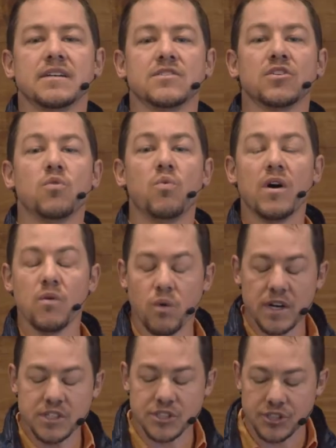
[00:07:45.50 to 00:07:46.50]
And so, what,
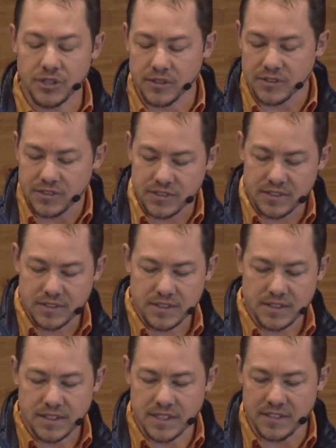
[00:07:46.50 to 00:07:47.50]
what is yours
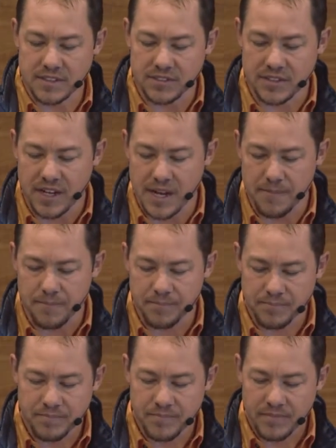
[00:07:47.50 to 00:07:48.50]
in this time?
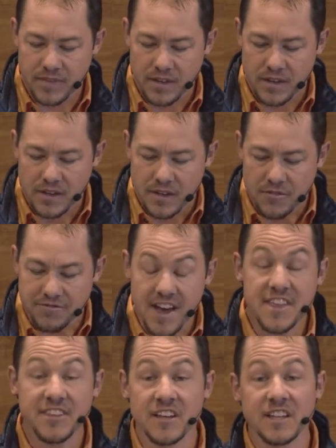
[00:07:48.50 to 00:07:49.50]

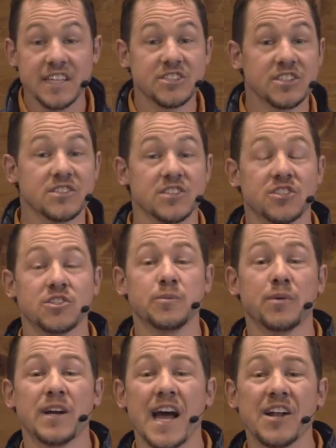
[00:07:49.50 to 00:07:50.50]
Faith unleashes the
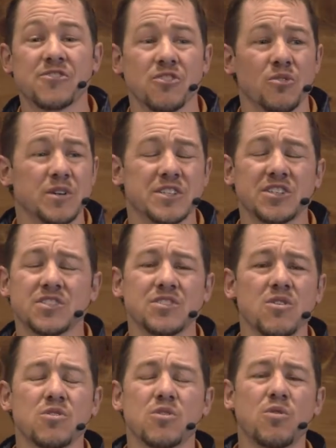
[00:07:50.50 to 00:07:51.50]
supernatural, which is
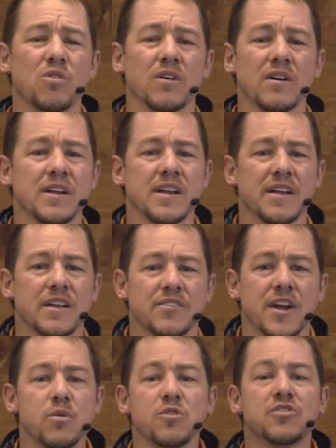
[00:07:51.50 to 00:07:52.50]
so cool.
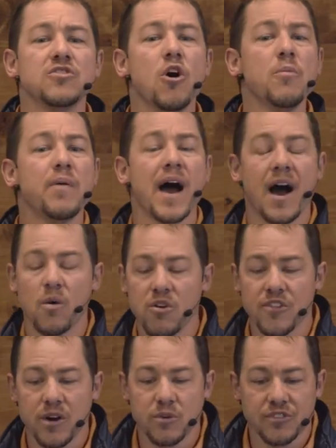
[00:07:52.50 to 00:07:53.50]
There was no
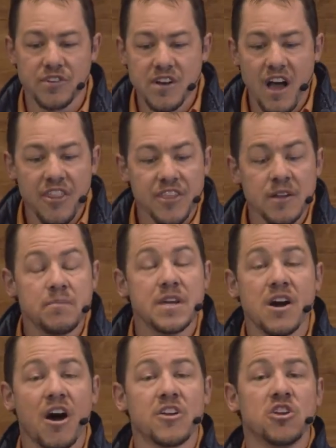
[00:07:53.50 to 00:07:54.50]
power, there was nothing
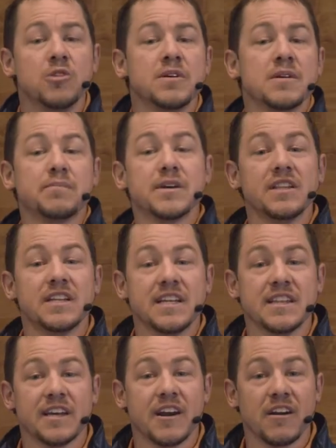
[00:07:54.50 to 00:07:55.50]
beyond human
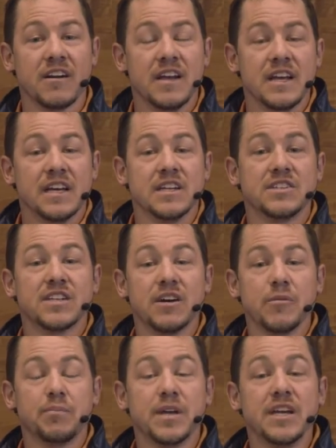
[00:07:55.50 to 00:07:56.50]
ability there
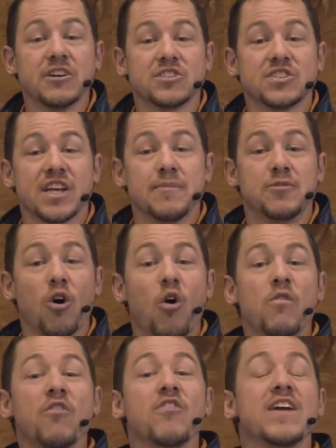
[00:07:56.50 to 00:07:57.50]
until Peter stepped
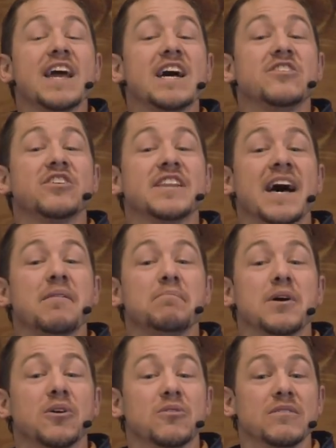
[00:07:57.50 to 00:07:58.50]
over the edge of that
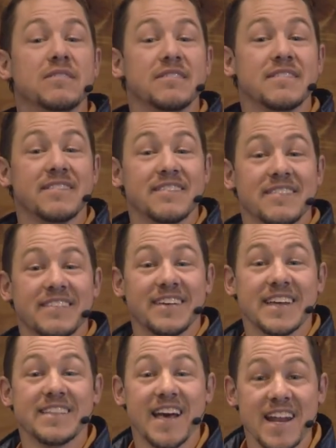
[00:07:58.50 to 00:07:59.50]
boat.
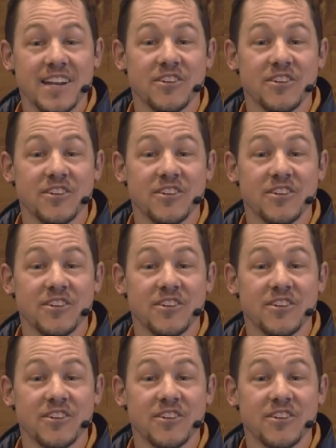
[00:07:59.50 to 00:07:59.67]
Isn't that